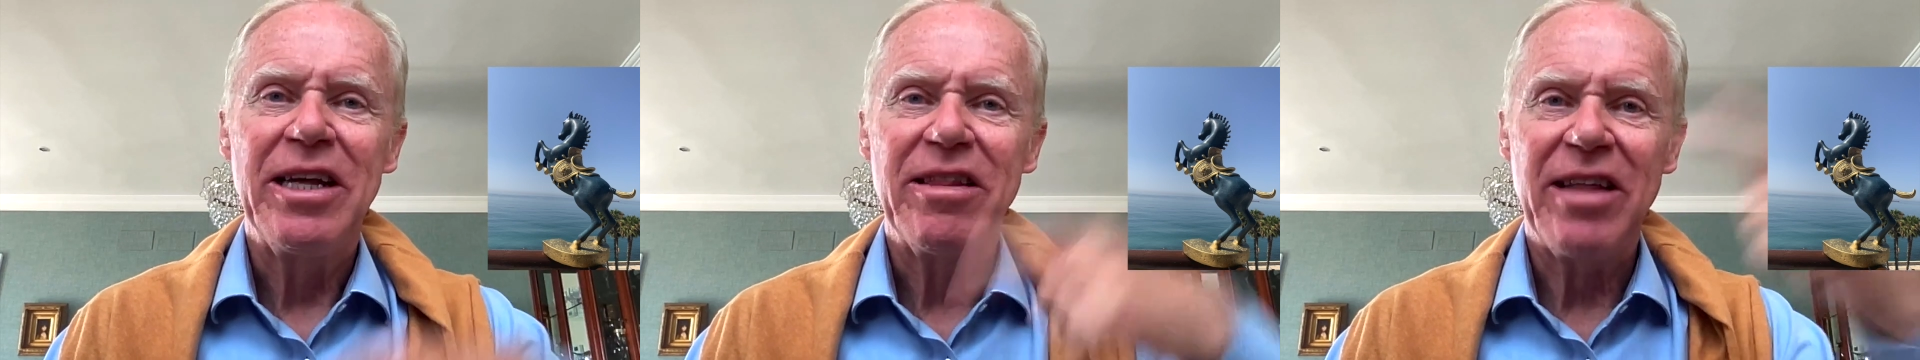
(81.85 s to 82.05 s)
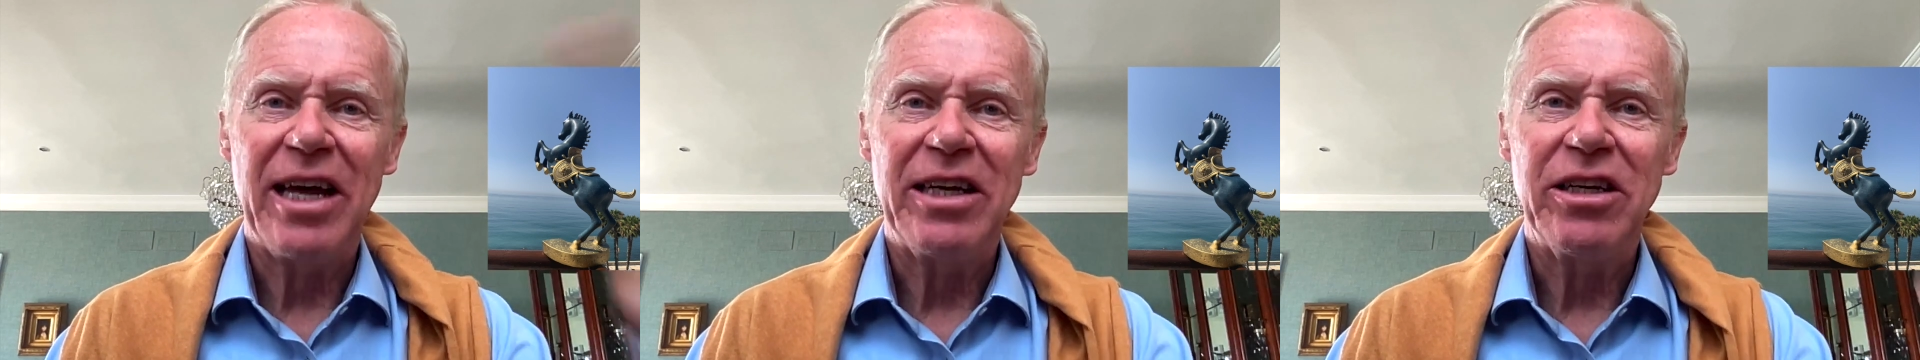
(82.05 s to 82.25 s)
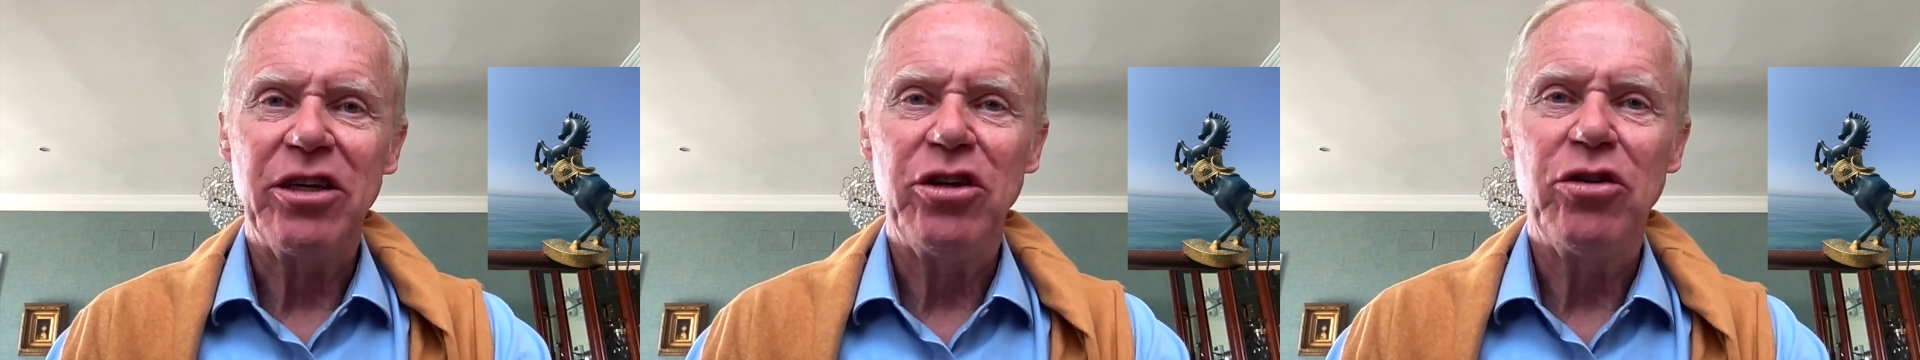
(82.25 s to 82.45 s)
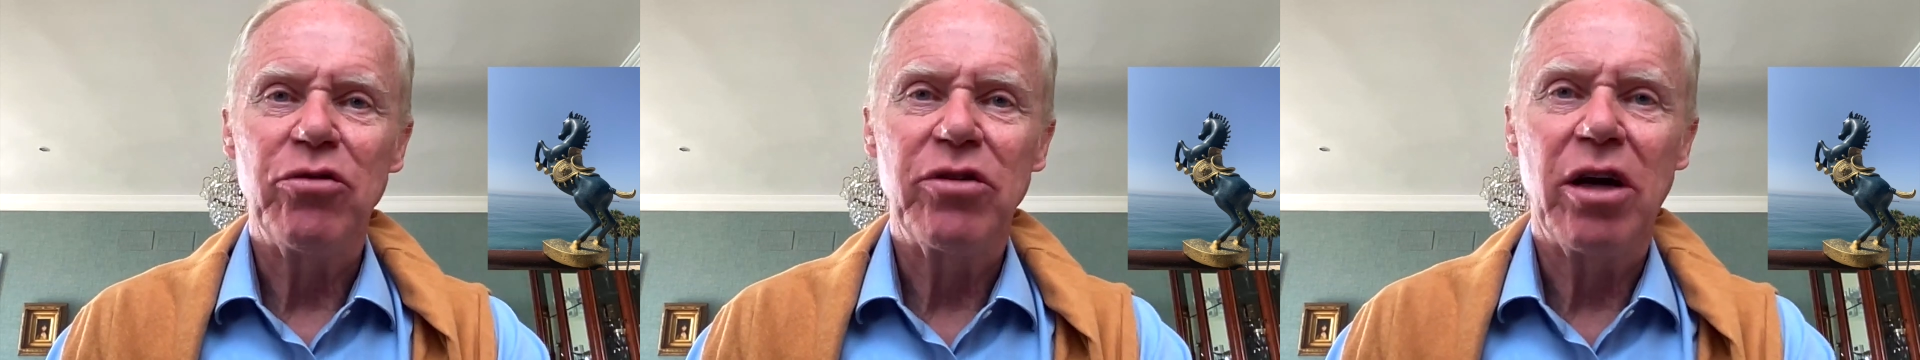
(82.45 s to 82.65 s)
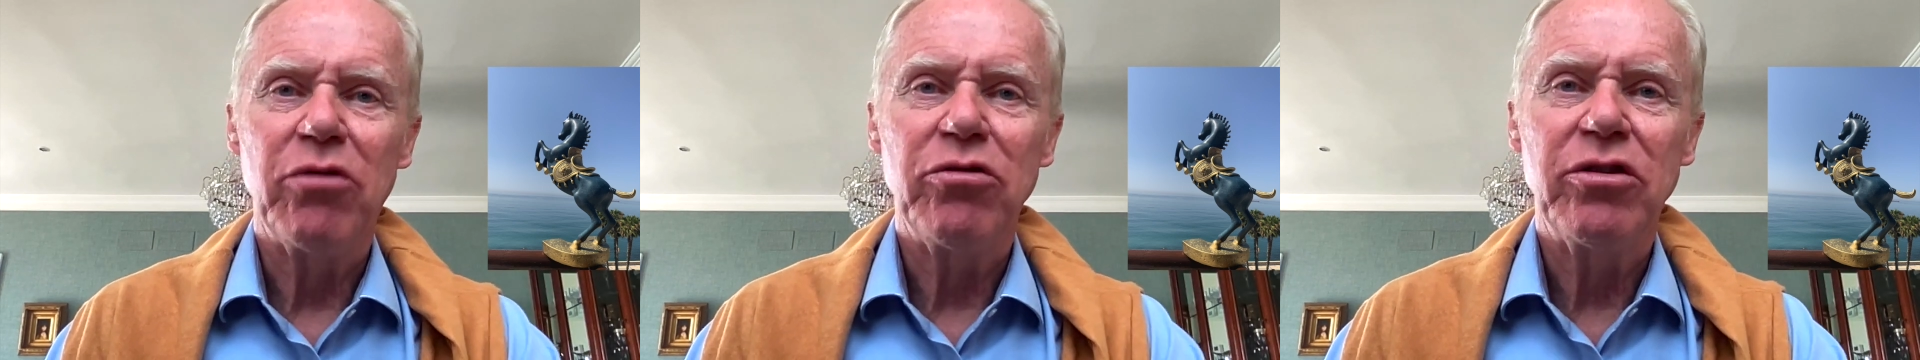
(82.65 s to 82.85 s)
then you
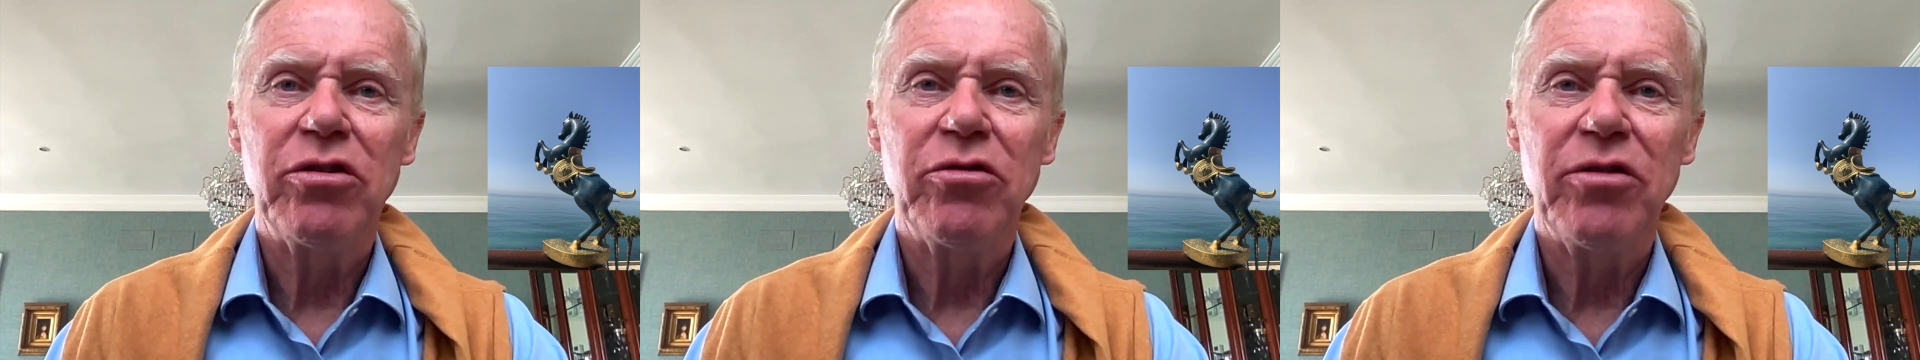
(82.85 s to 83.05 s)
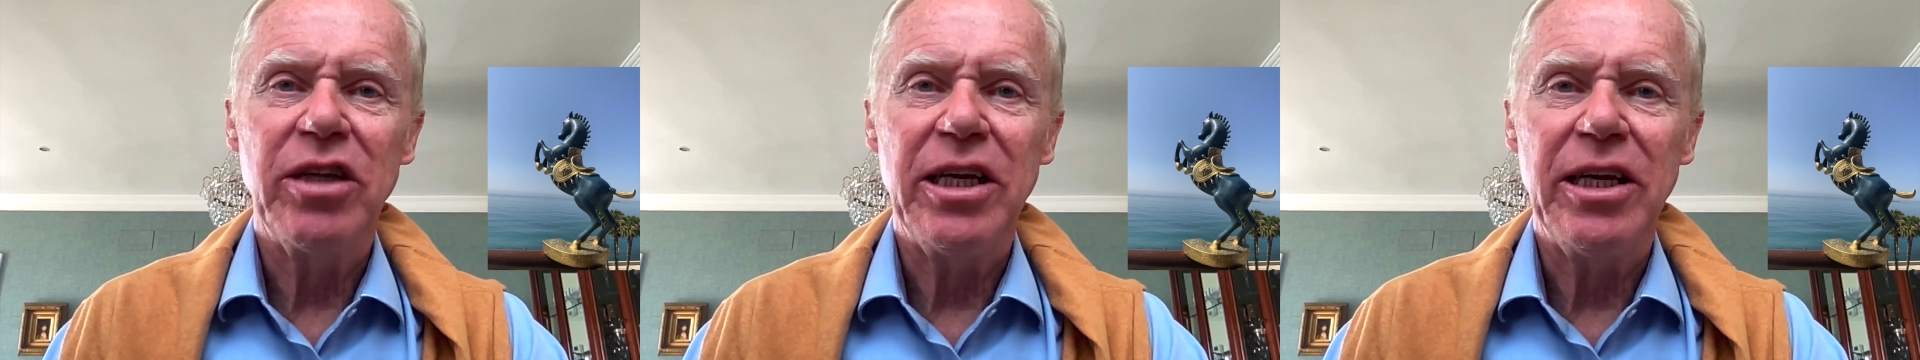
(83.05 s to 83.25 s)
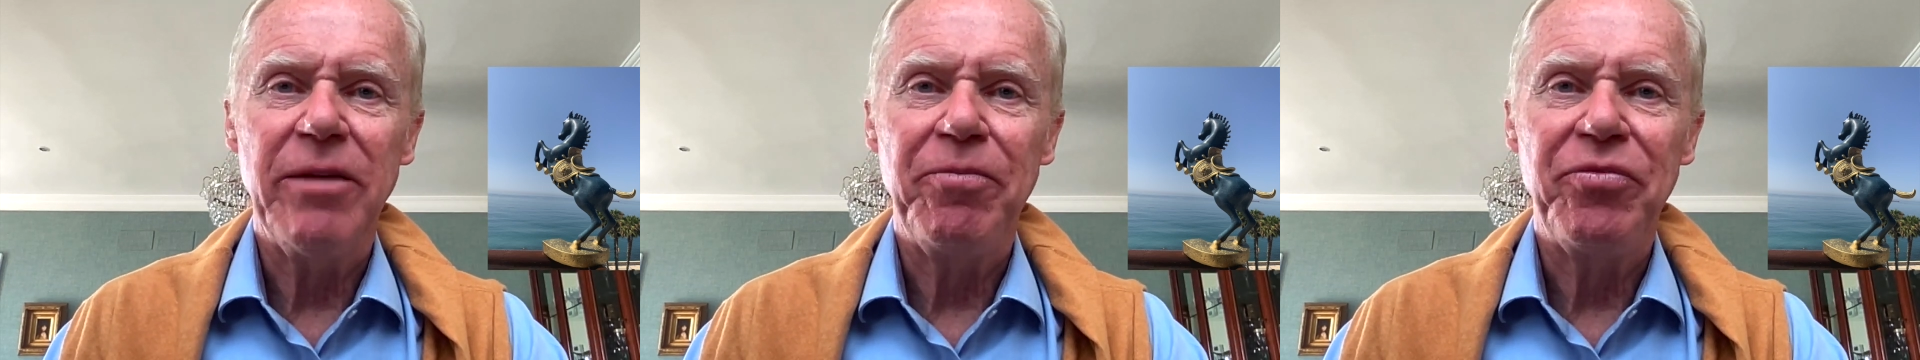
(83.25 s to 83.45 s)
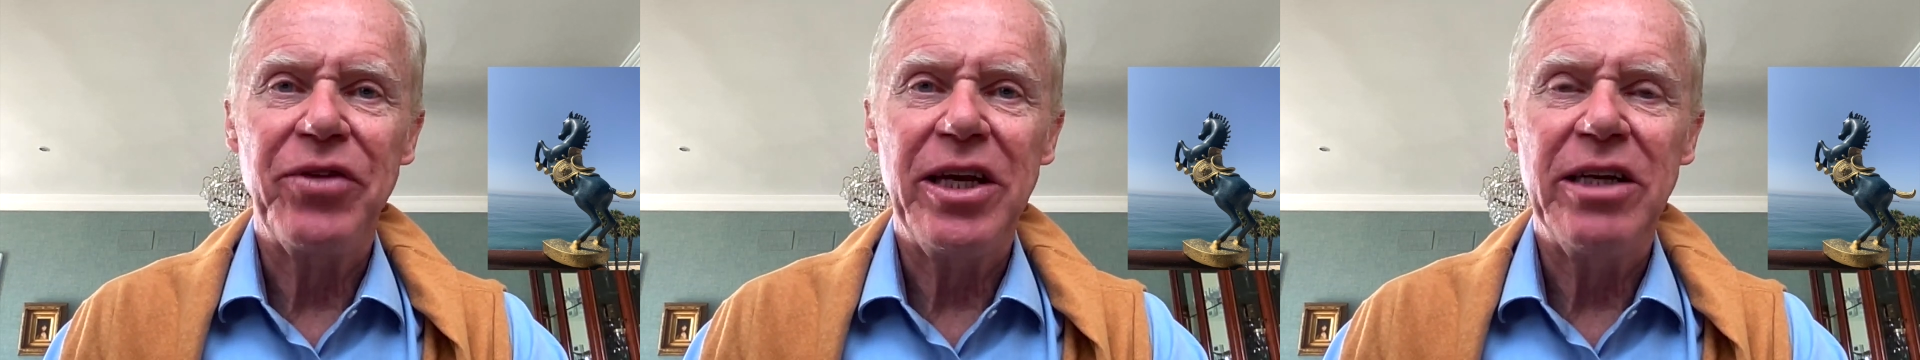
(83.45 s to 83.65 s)
go to the